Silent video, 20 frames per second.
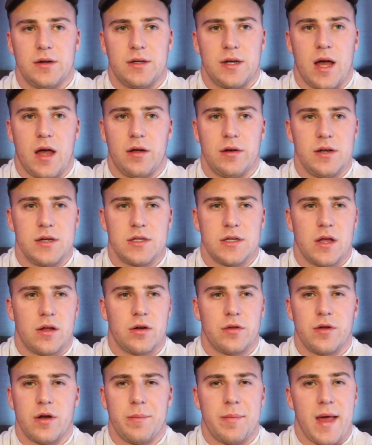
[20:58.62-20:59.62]
telling each
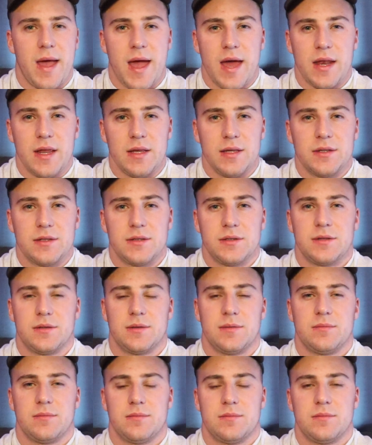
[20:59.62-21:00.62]
other they're baddies.
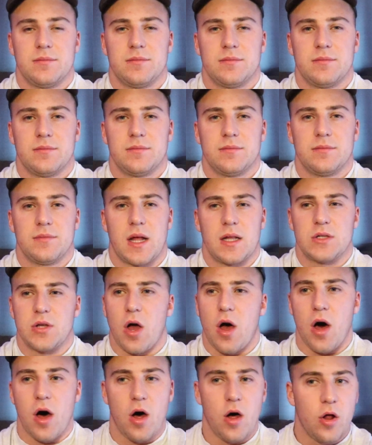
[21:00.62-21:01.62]
That's
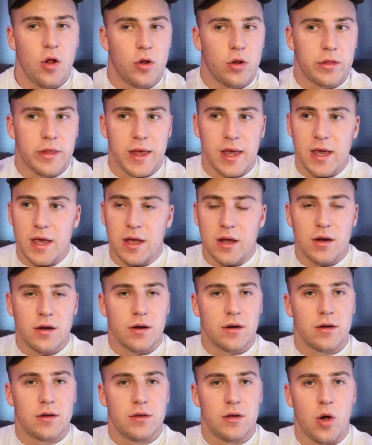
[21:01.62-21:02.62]
all they
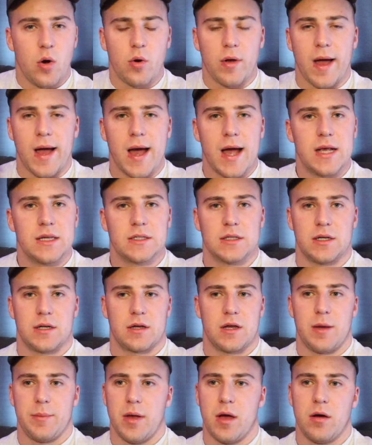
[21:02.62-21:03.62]
hear. No guy's going
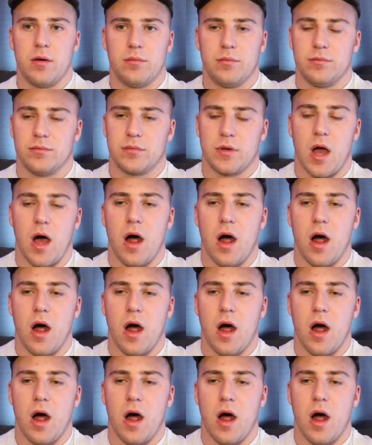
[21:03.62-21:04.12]
to come out and